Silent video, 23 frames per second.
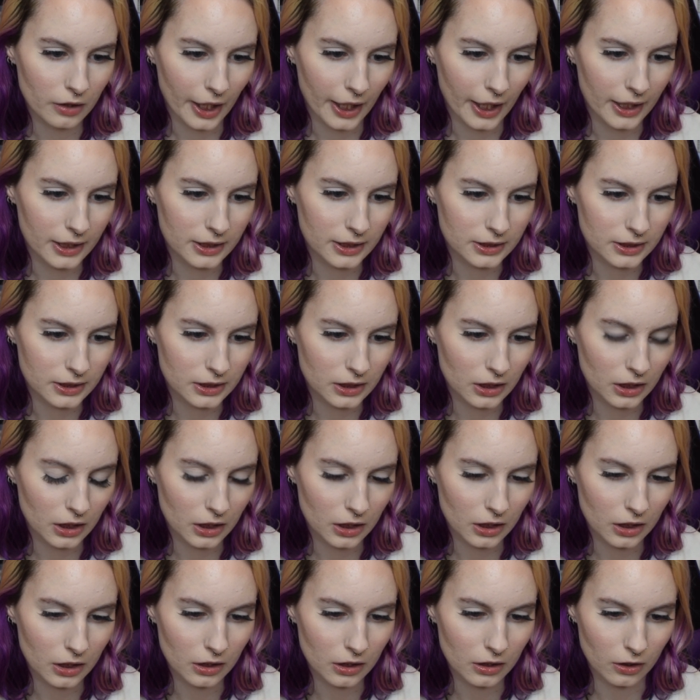and so
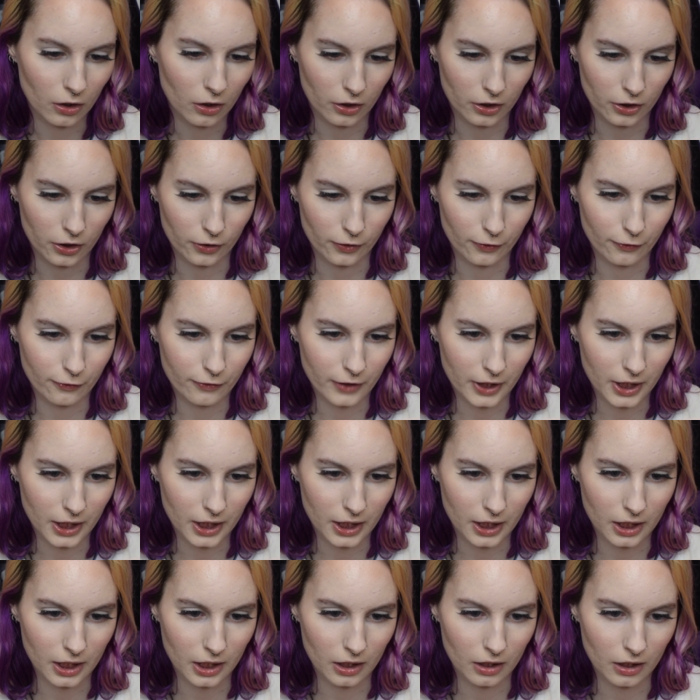uh, a lot of
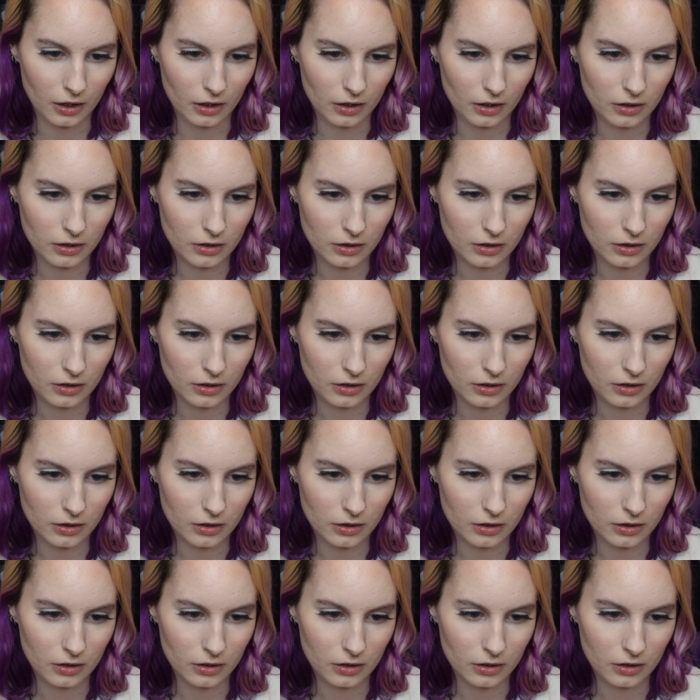graffiti.